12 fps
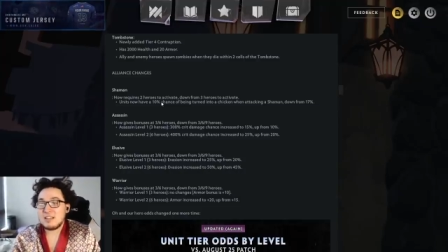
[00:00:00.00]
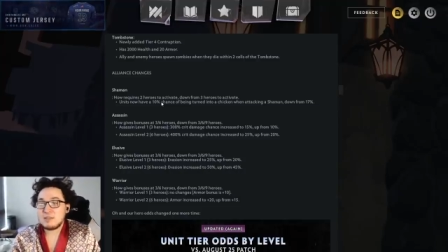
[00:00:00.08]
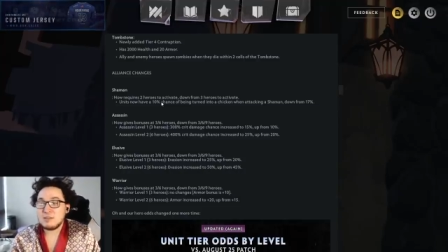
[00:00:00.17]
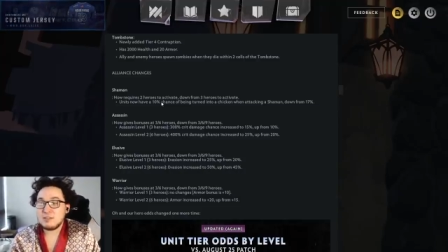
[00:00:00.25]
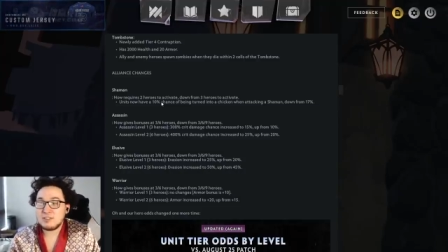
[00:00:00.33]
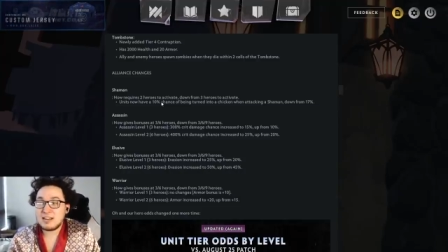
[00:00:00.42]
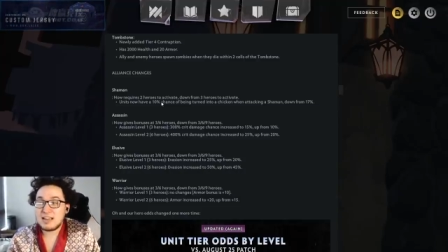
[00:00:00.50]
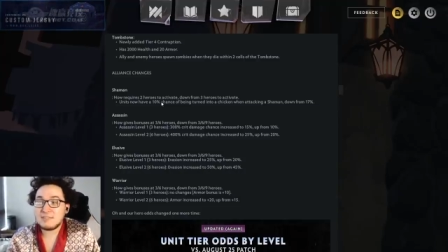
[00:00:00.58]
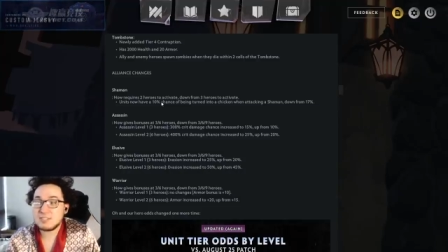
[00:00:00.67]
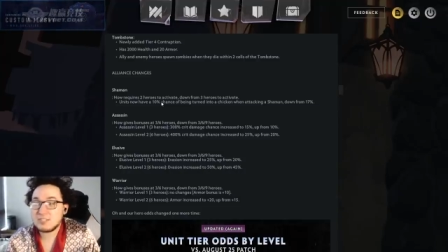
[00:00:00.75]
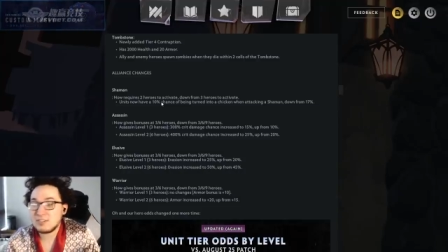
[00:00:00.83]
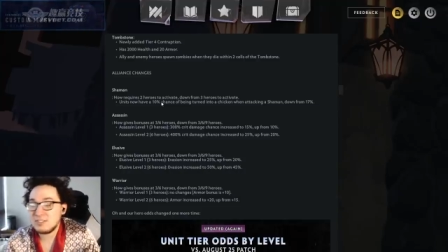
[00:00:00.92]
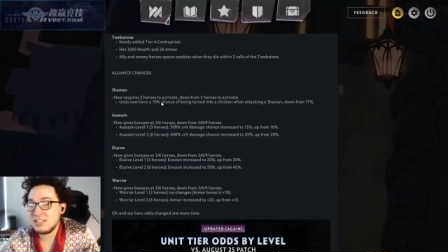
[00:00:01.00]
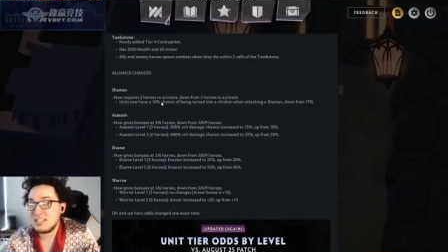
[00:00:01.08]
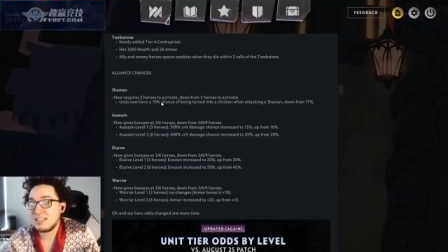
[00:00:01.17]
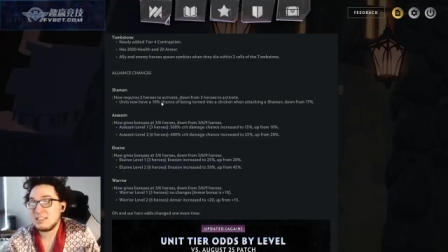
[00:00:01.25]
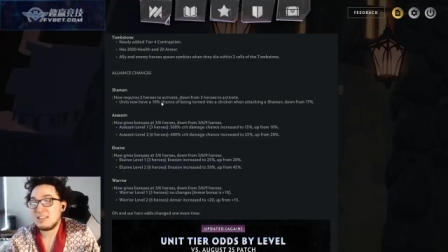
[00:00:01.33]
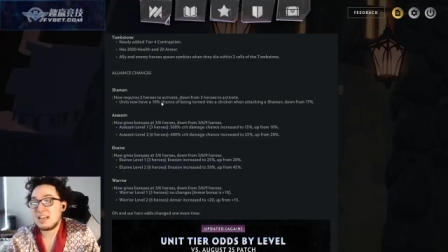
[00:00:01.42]
I think you're going to have to start
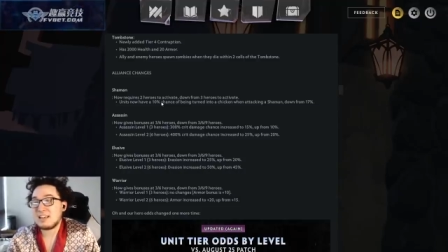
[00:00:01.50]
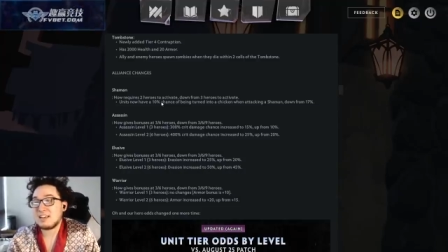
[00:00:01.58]
seeing that